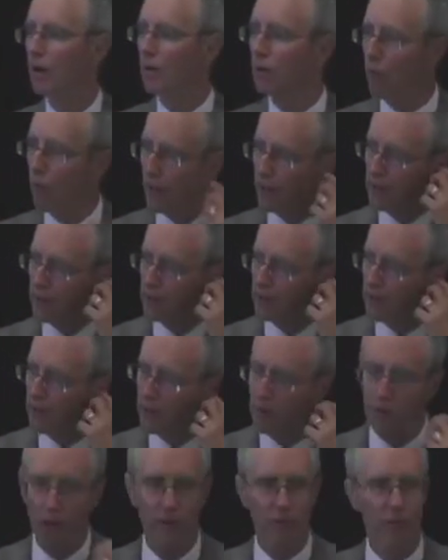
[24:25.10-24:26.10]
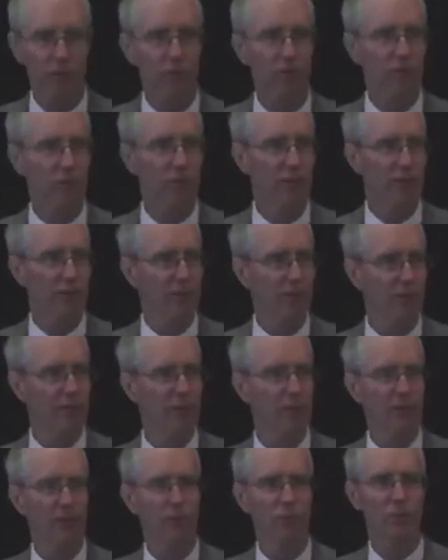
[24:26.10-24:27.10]
Why consider electrical safety? You
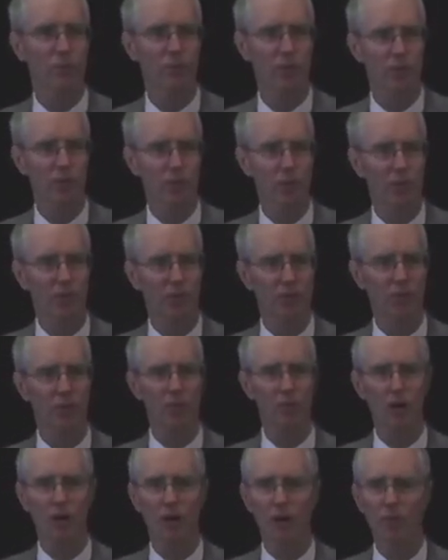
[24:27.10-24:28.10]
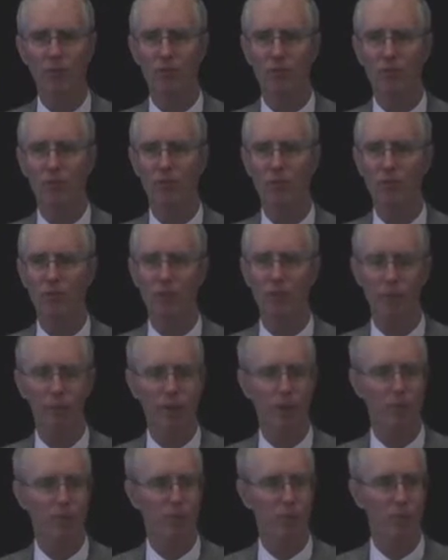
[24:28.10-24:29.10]
got a discussion tomorrow, sessions
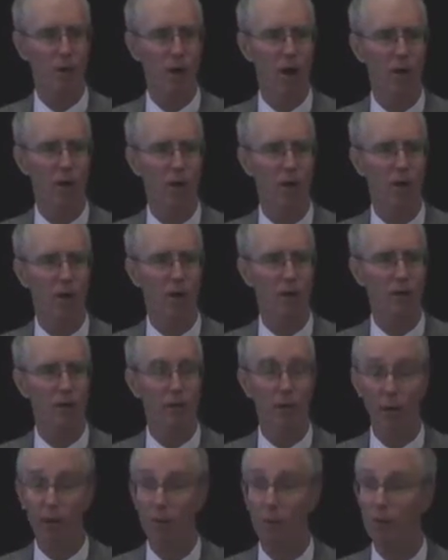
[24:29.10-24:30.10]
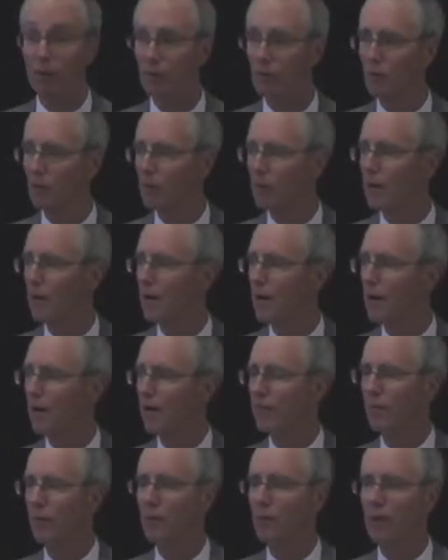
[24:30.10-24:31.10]
coming up tomorrow on electrical, and
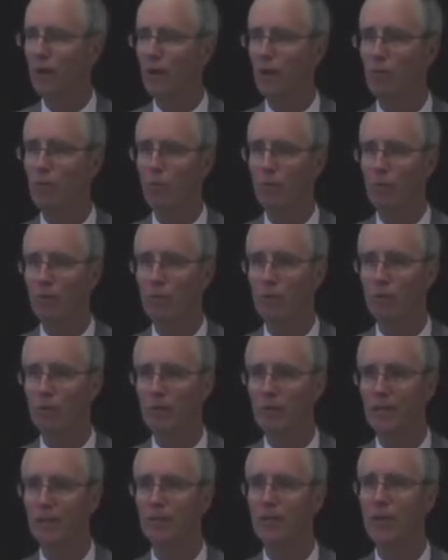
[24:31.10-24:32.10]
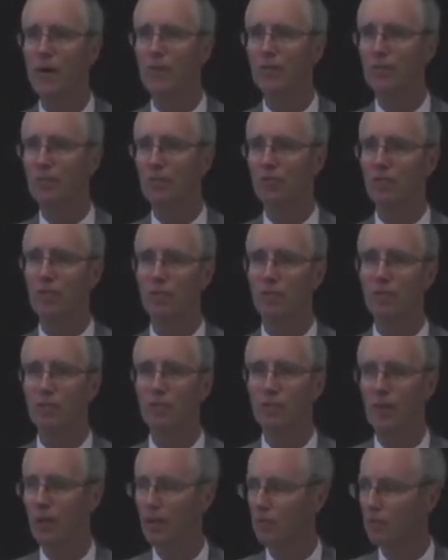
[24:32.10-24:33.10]
there'll be a lot more in-depth
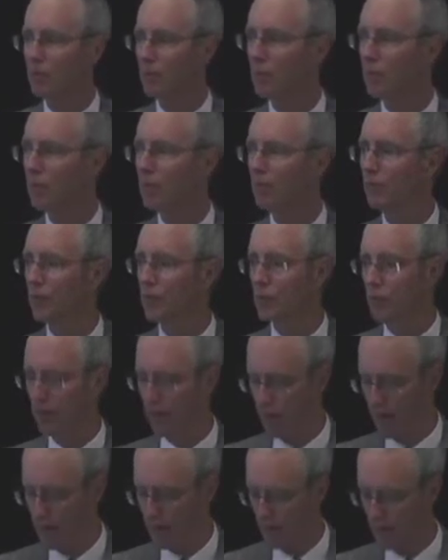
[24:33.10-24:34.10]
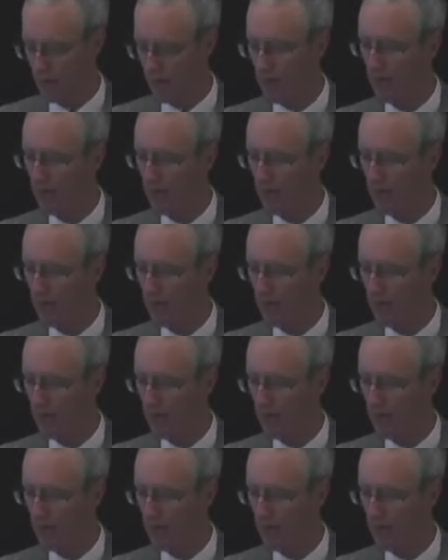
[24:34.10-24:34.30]
discussion, I assume, during that